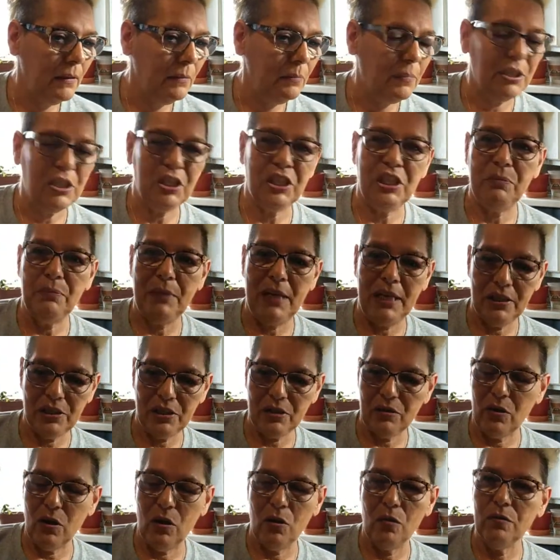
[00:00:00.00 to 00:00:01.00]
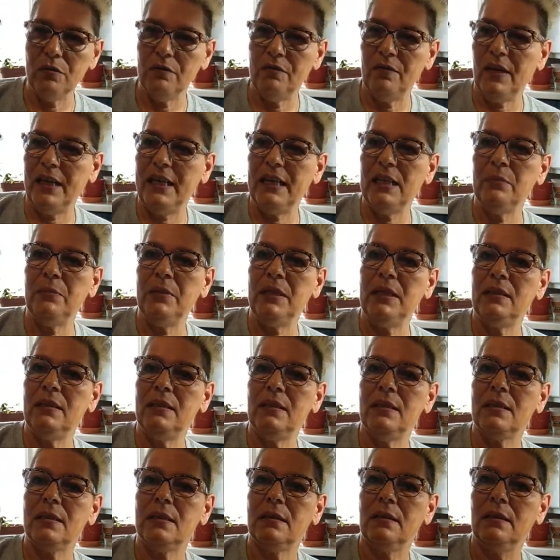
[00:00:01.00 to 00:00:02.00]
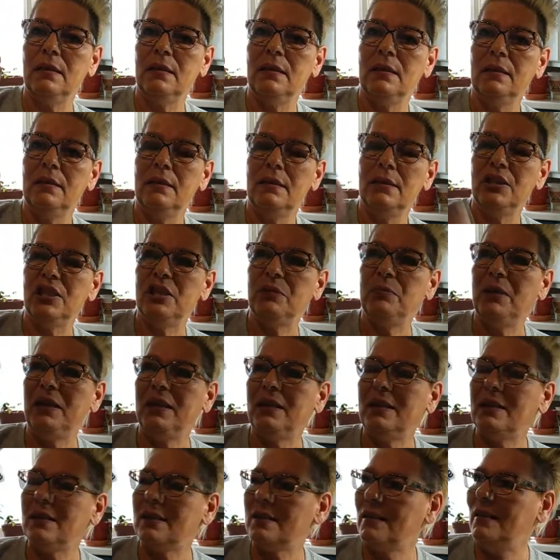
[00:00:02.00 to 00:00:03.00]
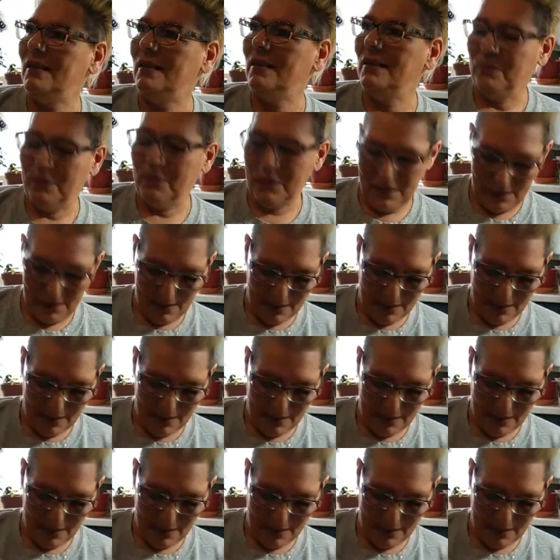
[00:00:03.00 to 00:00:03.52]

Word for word: But she makes her own vitamins. She makes, uh, what is